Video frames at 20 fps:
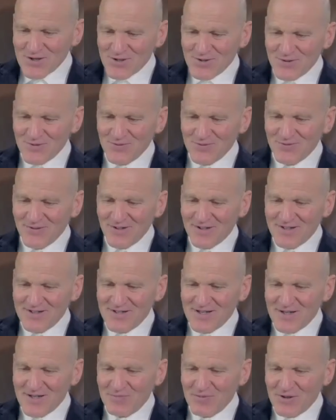to
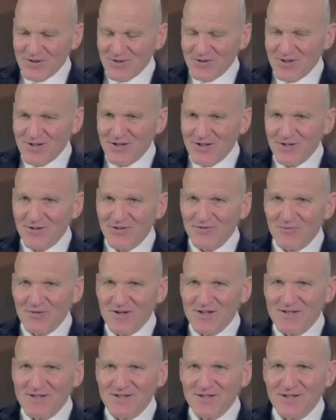take better care of
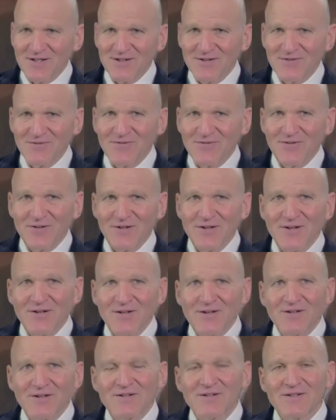myself,
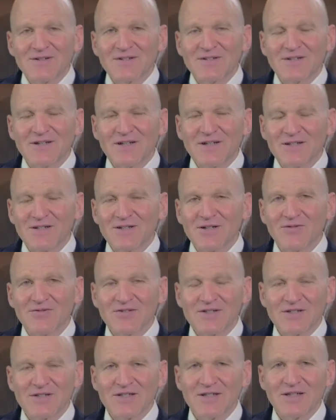to get enough
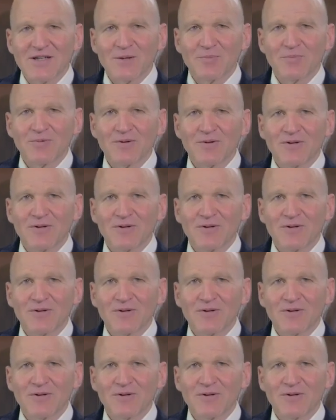sleep,